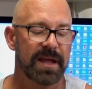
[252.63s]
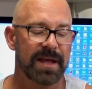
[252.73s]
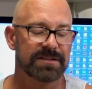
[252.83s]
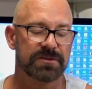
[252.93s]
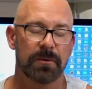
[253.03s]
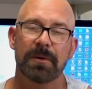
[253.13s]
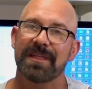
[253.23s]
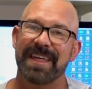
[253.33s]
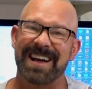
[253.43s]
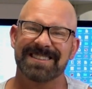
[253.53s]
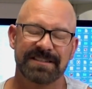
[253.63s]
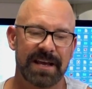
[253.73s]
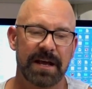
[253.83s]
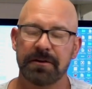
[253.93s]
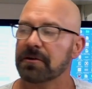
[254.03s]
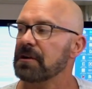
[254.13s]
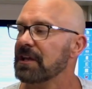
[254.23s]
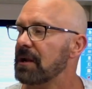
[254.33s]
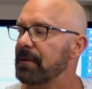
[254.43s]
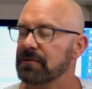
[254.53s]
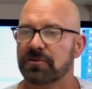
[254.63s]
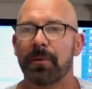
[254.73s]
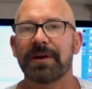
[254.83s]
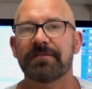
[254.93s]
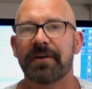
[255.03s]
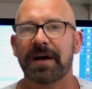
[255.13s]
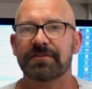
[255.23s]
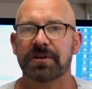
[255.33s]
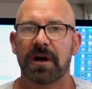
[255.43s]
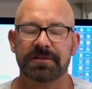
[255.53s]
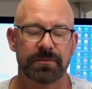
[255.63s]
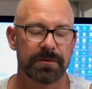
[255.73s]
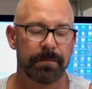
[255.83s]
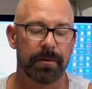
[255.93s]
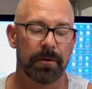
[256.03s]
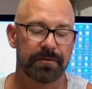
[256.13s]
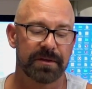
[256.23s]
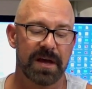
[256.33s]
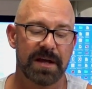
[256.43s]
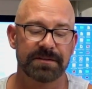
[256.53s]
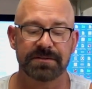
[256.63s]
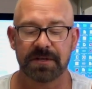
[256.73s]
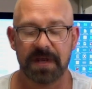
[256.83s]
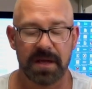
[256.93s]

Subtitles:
And so that said, you're going to get about 25 shots with both guns,